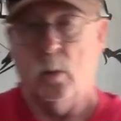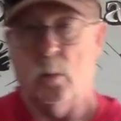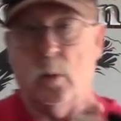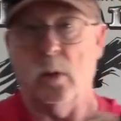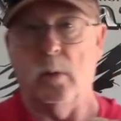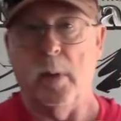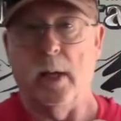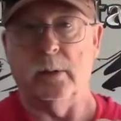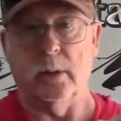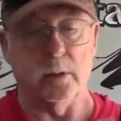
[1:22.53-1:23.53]
we're going to
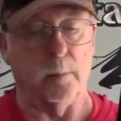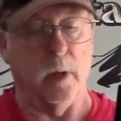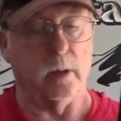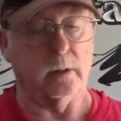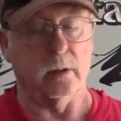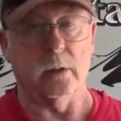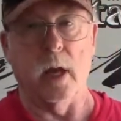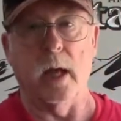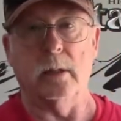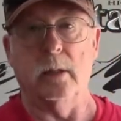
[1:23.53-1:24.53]
mount this box that's
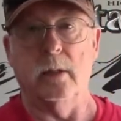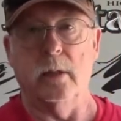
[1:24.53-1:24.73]
got